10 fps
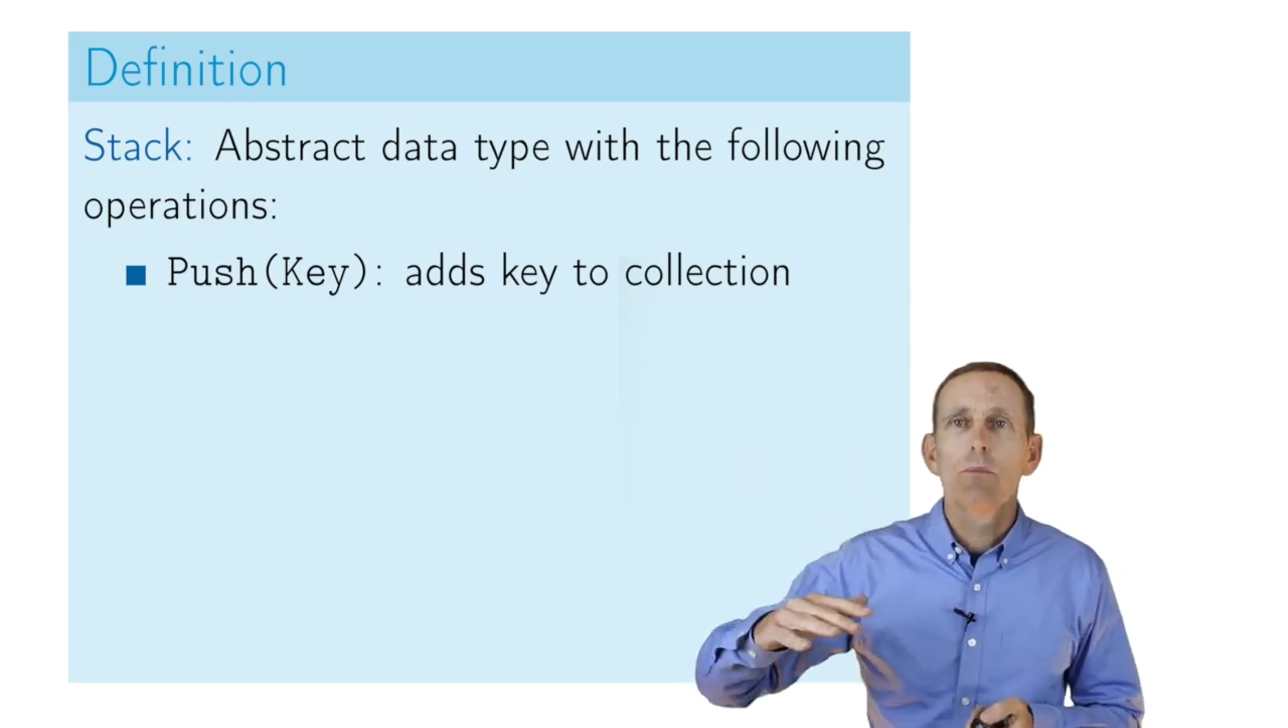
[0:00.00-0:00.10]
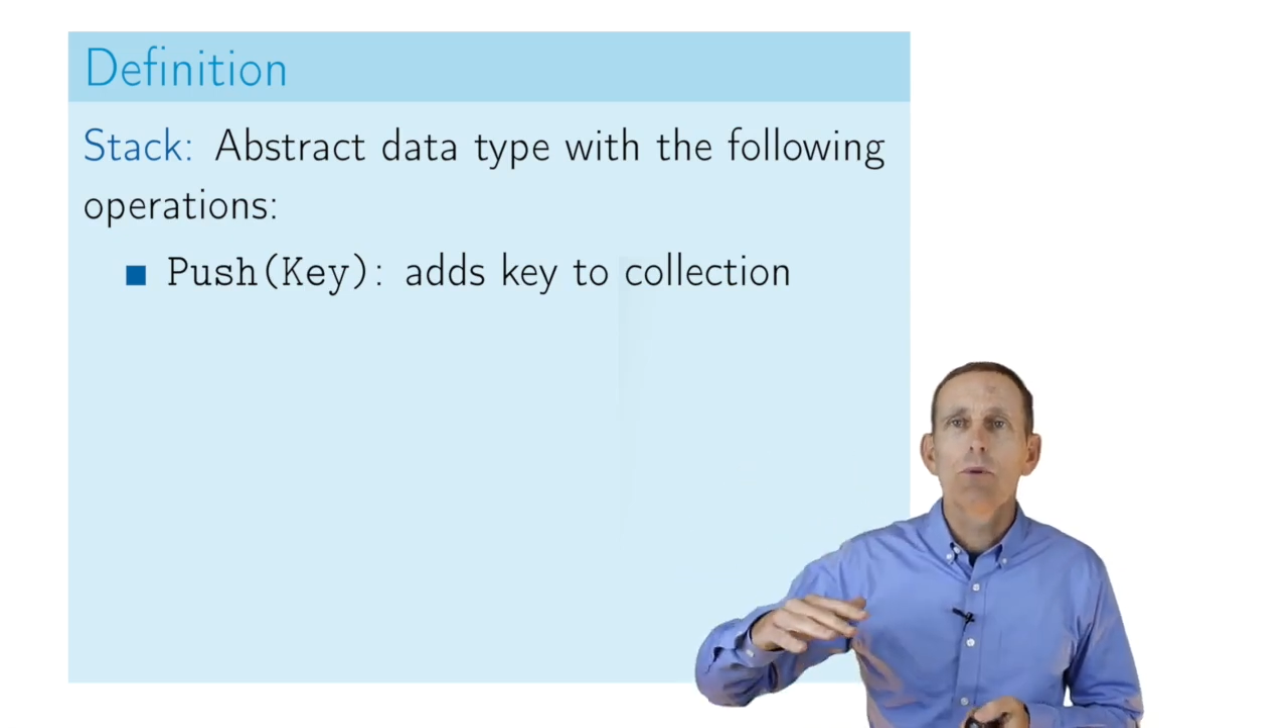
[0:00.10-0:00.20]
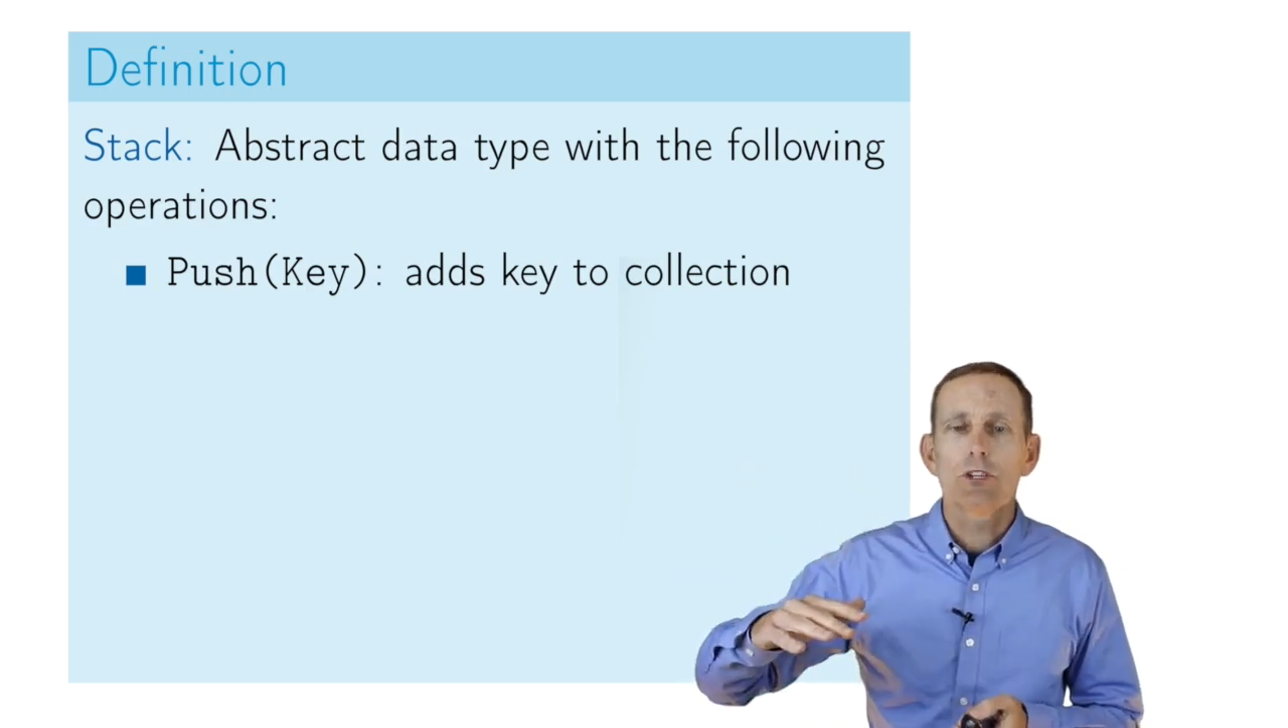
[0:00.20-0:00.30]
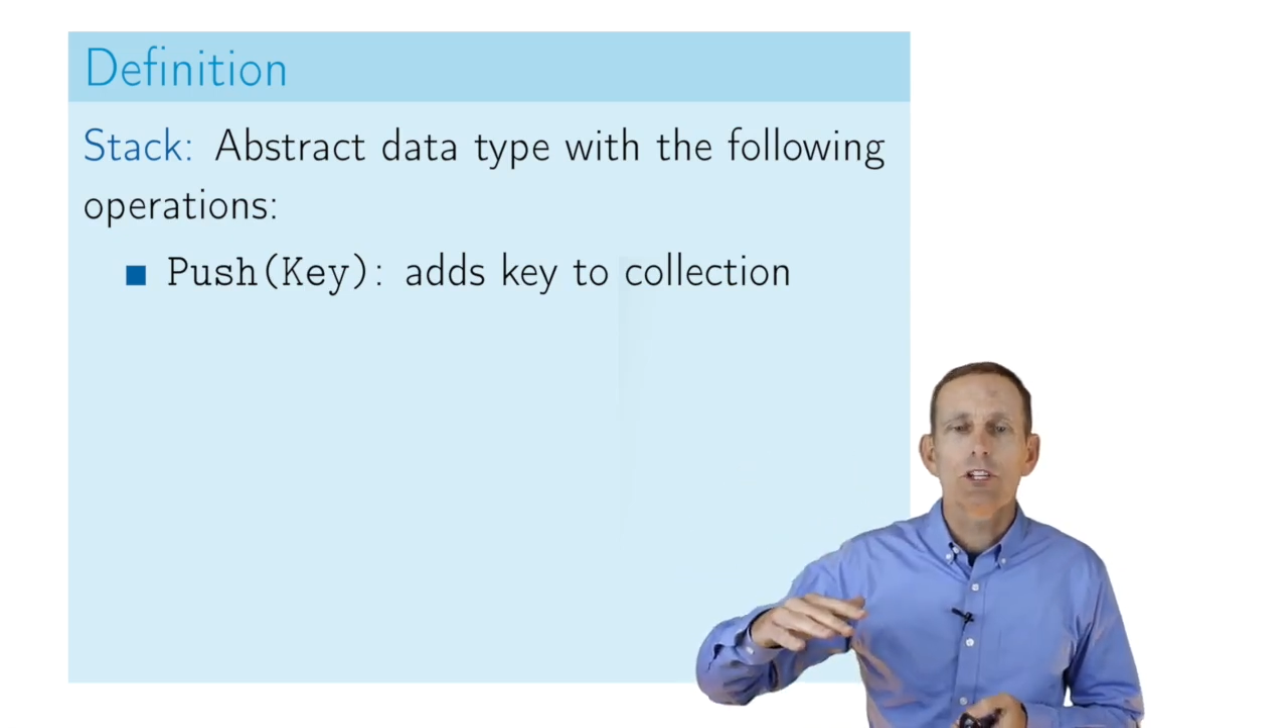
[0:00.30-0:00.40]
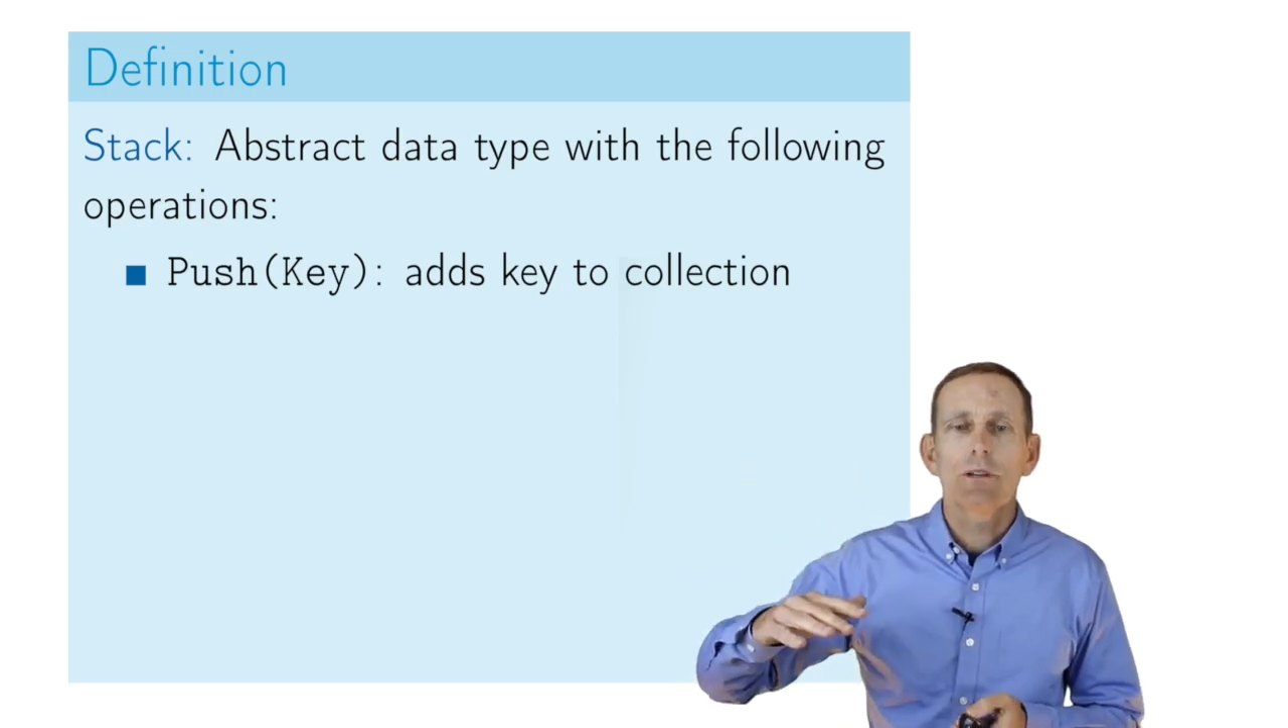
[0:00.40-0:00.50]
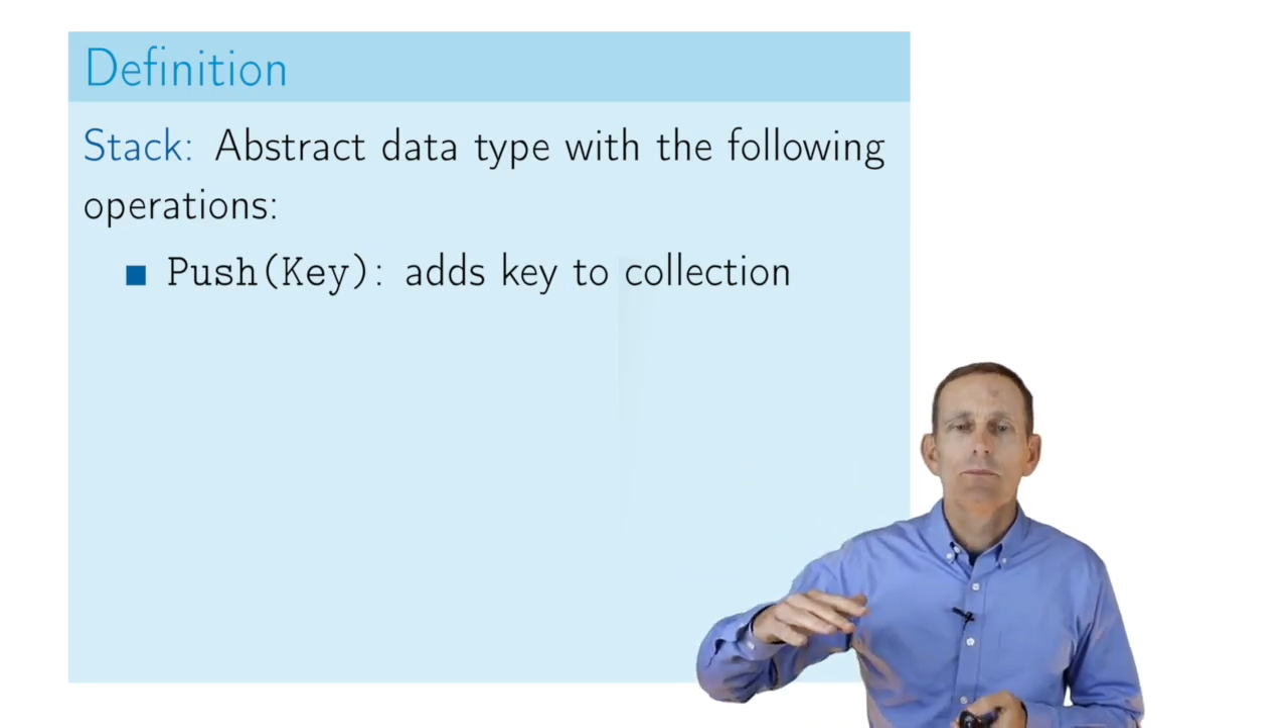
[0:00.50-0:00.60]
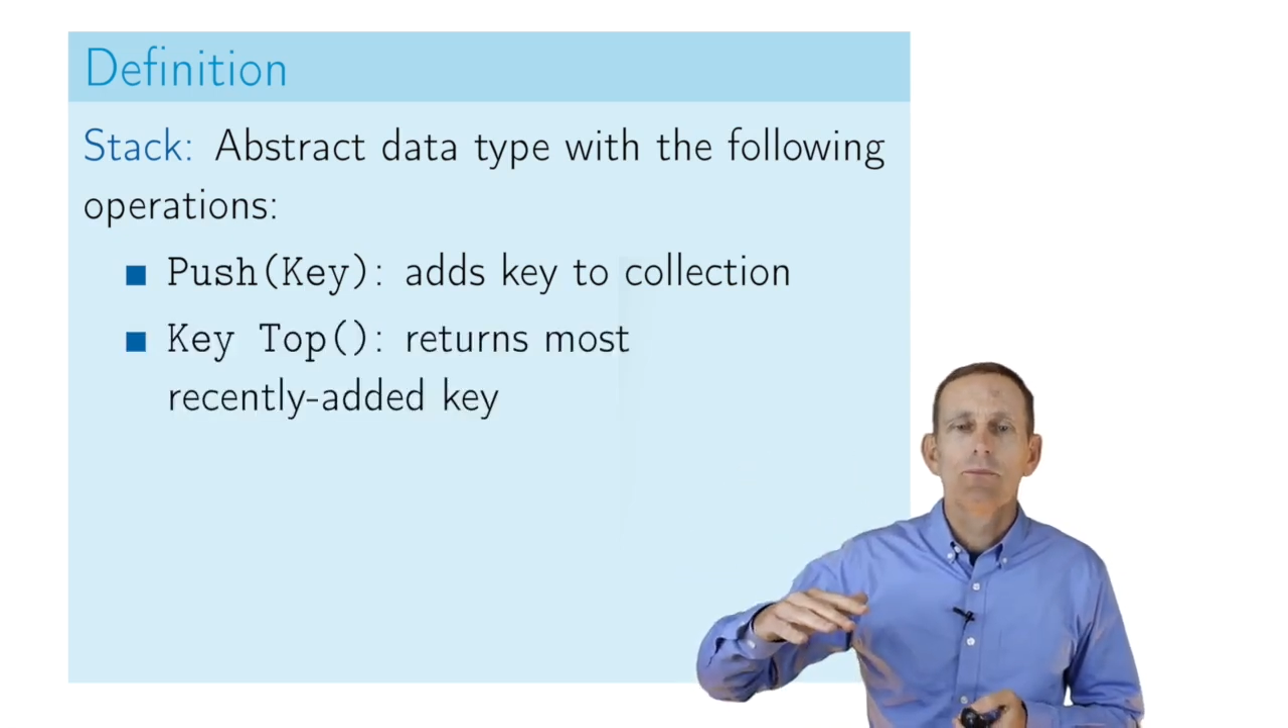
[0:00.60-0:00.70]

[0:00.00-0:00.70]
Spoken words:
push it.